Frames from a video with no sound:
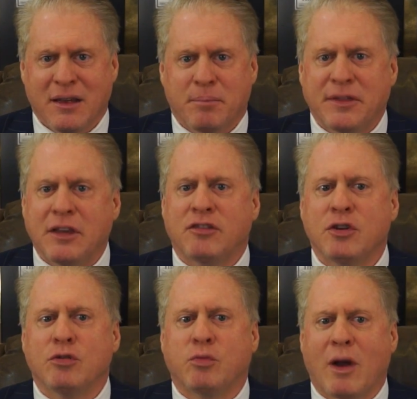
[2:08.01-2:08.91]
But this
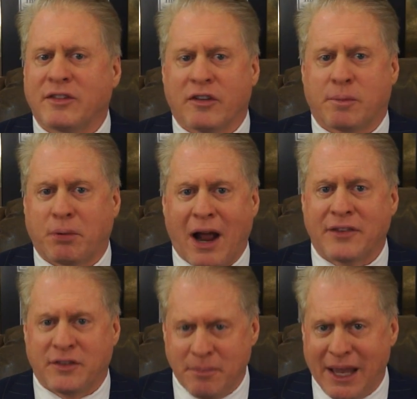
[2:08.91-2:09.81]
news wasn't a
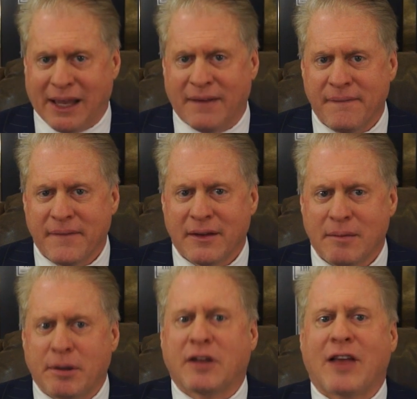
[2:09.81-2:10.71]
surprise to me,
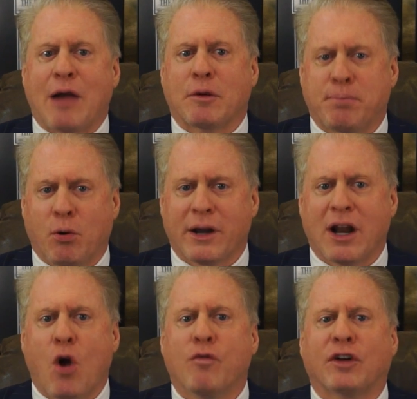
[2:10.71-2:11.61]
because I reported
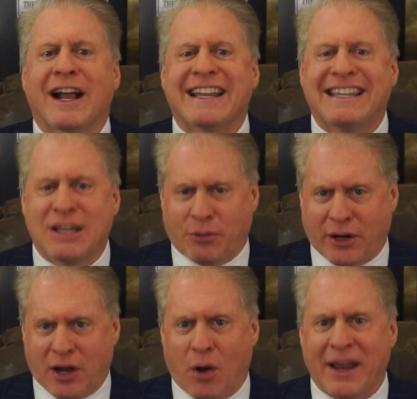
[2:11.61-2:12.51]
over a year
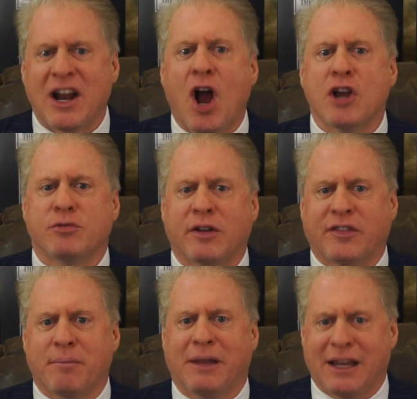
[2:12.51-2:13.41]
ago in
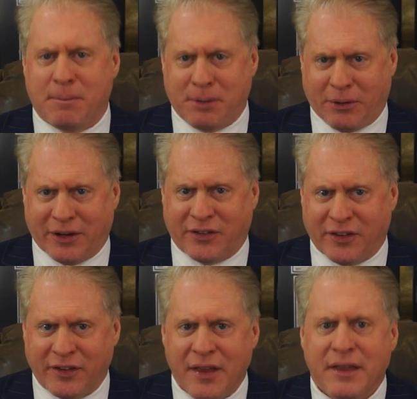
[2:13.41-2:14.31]
hundreds of media
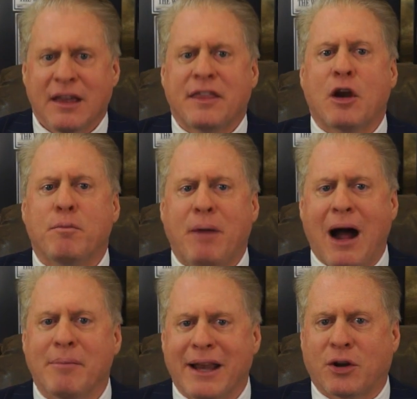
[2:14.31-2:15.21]
appearances that
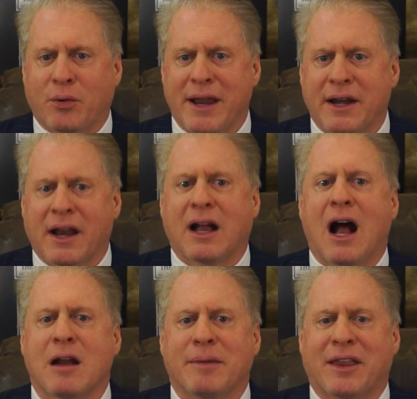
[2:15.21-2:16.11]
Obama had created an
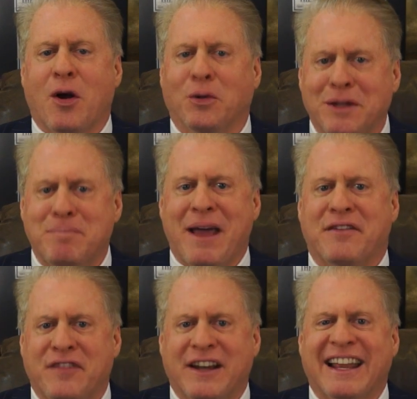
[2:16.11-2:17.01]
economy that only
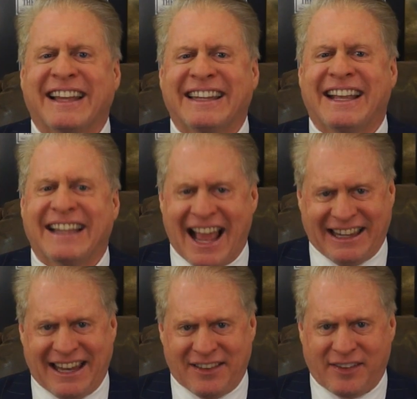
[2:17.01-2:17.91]
benefited illegal
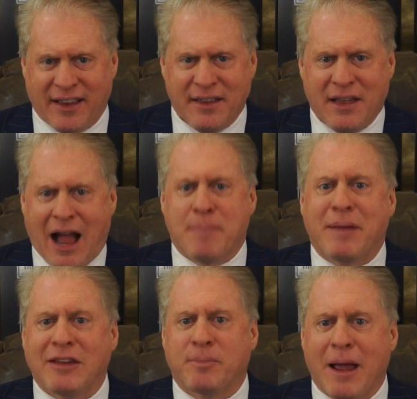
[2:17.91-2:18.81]
aliens. I
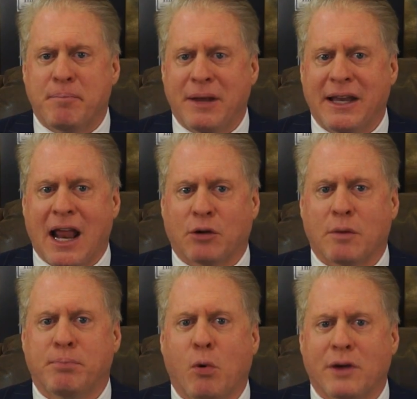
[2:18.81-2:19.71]
based my opinion on a
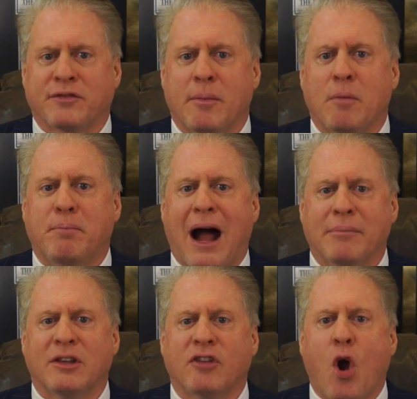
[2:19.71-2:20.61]
report from
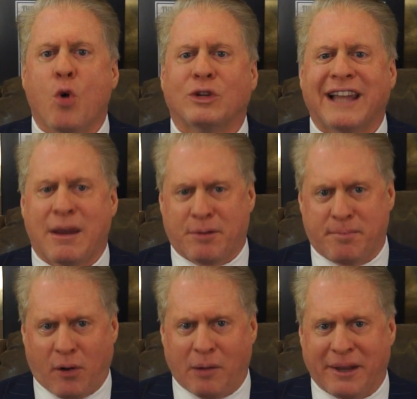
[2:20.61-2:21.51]
Obama's own Labor
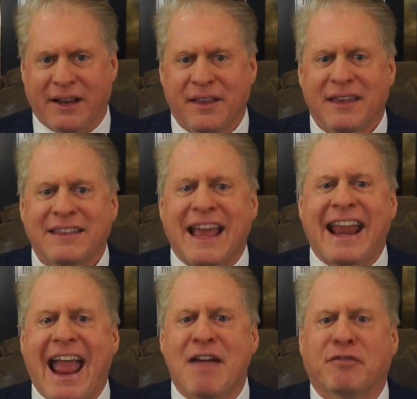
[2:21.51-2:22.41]
Department
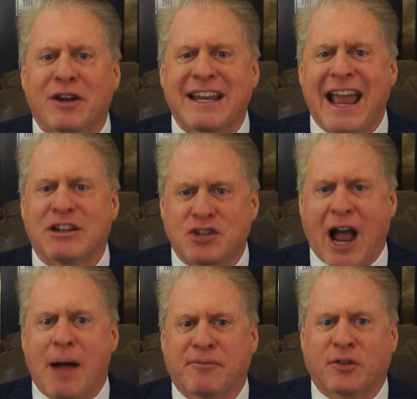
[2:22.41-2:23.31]
that every net
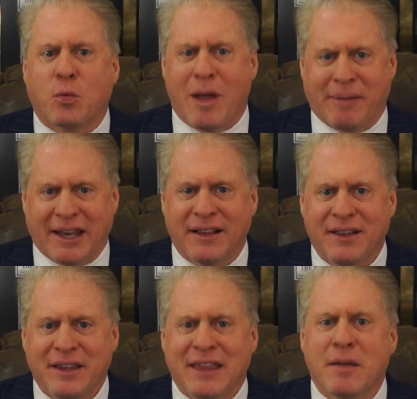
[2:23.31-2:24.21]
job for women
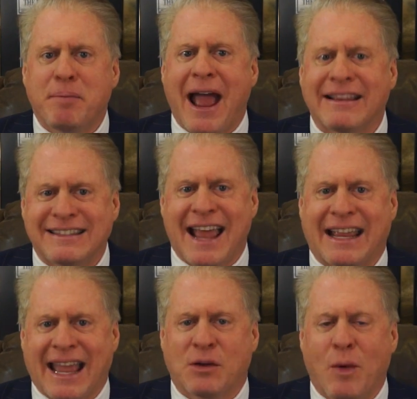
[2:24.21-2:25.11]
in the past
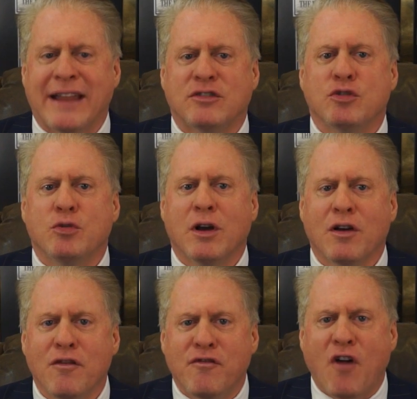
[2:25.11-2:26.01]
decade went to
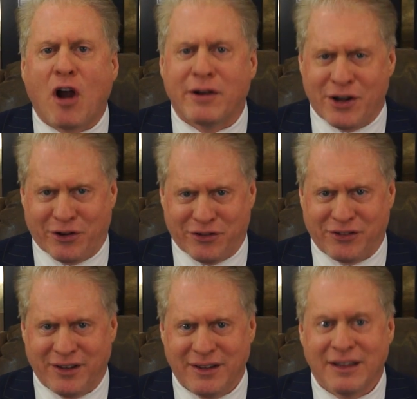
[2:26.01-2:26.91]

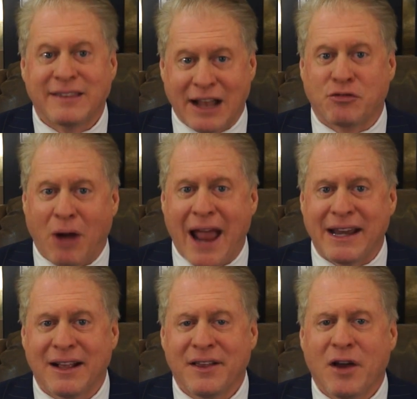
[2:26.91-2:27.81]
foreigners. That's
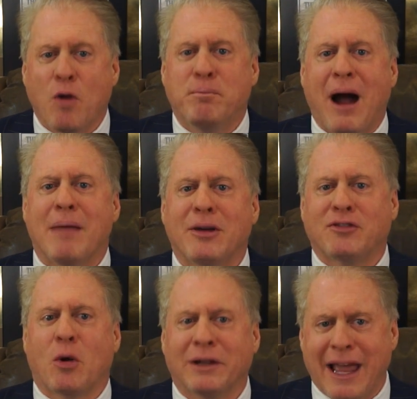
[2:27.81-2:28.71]
right. Obama's
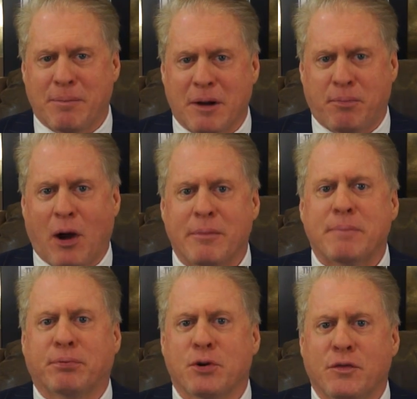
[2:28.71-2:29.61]
own Labor
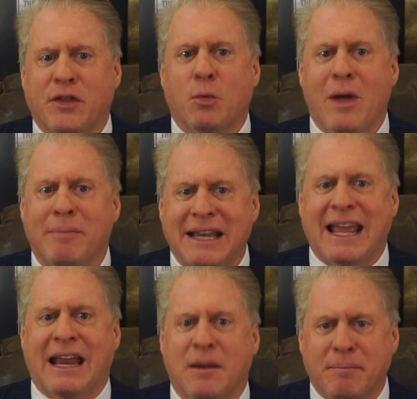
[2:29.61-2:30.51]
Department proved that women
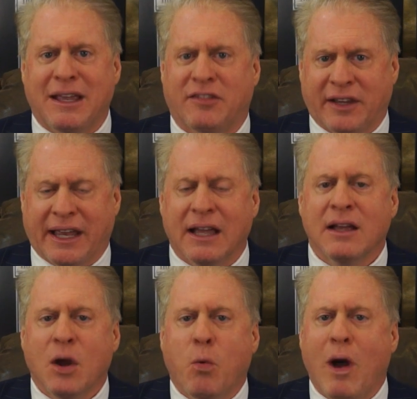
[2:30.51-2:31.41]
gained a measly
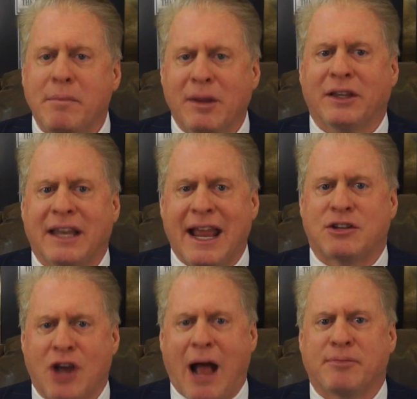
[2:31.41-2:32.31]
1 million net
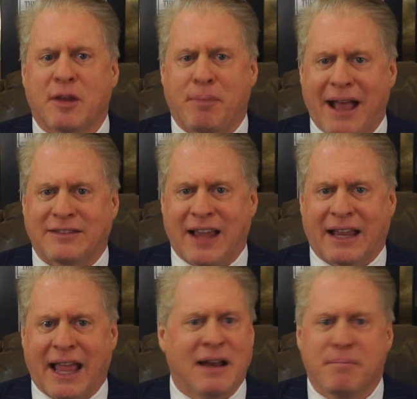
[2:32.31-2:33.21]
jobs in the past
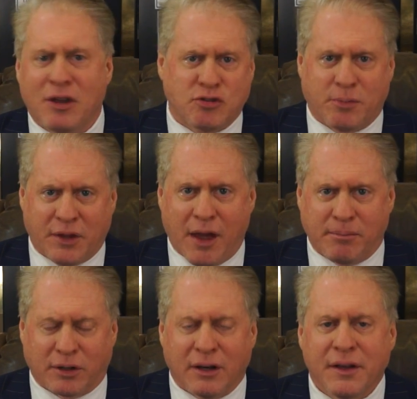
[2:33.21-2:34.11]
decade, a miserable
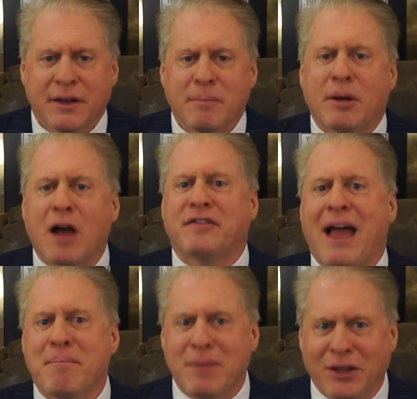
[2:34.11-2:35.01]
number. But of
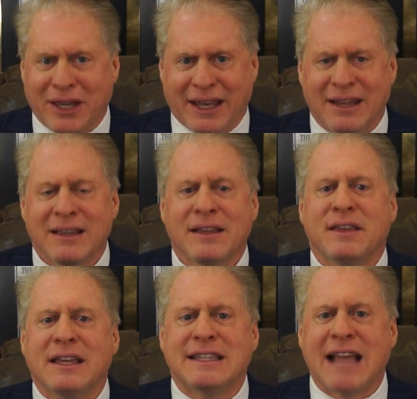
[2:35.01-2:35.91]
that million,
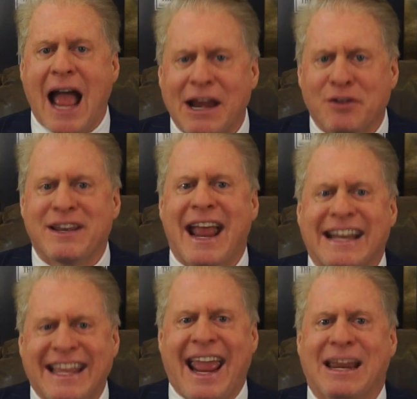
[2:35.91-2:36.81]
the entire
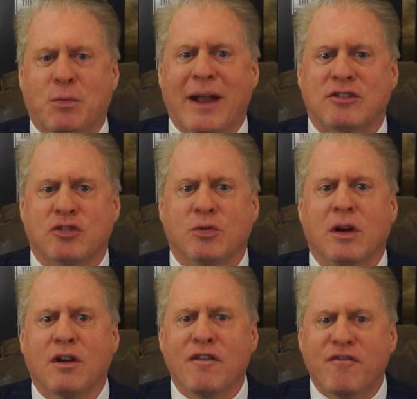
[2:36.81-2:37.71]
net gain went to
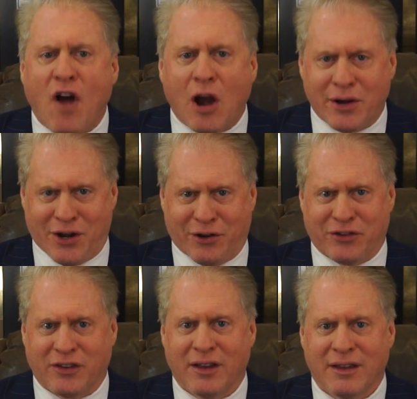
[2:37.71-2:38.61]

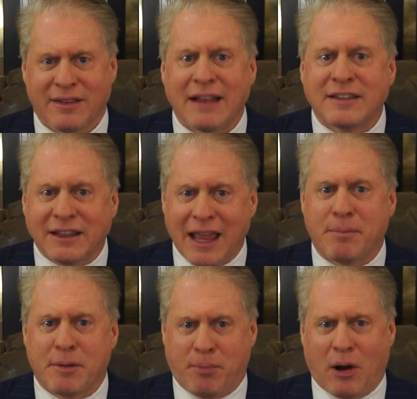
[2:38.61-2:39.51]
foreigners. That's the
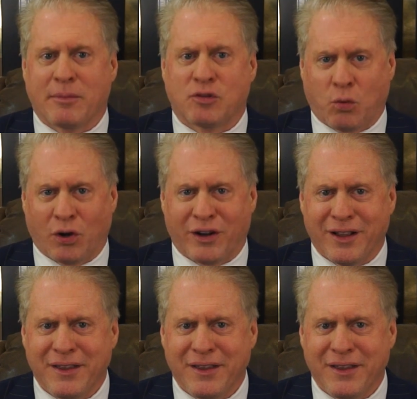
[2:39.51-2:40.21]
Labor Department's word.